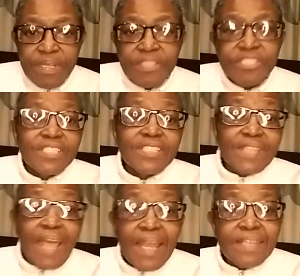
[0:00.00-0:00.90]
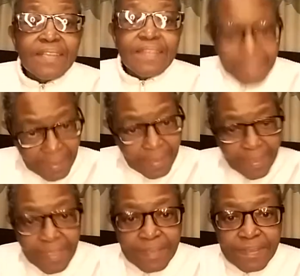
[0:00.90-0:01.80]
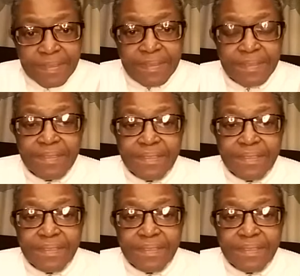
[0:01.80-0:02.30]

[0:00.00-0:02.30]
She studied the Greeks